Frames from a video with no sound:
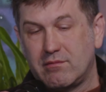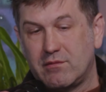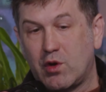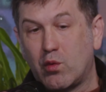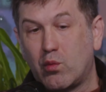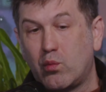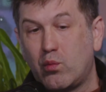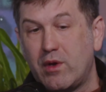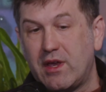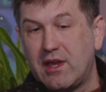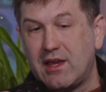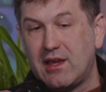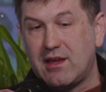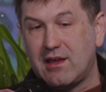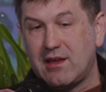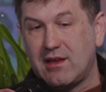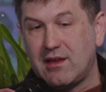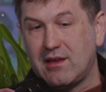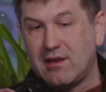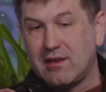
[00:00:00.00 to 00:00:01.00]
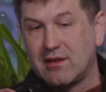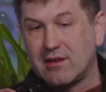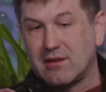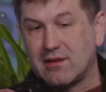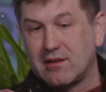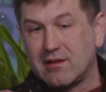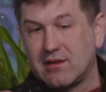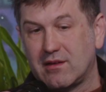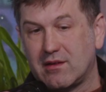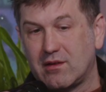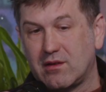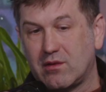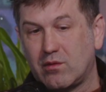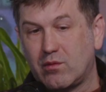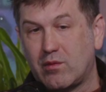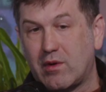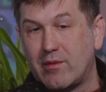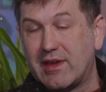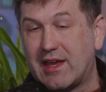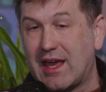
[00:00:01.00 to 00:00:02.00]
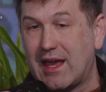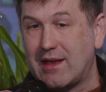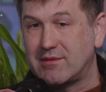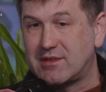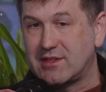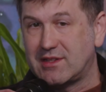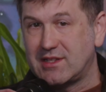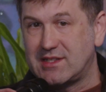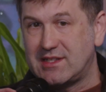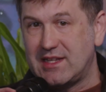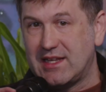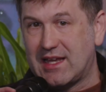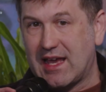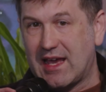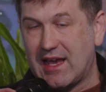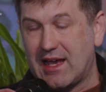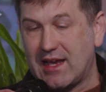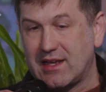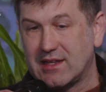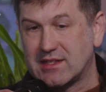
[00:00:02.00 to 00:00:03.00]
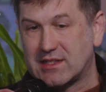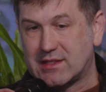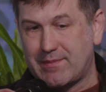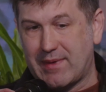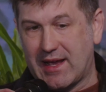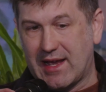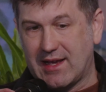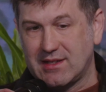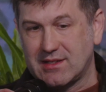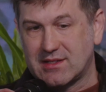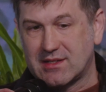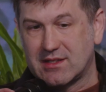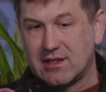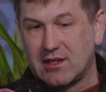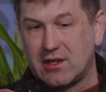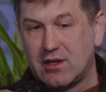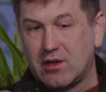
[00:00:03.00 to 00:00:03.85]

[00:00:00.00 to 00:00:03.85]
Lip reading: we when we came to the ZK space,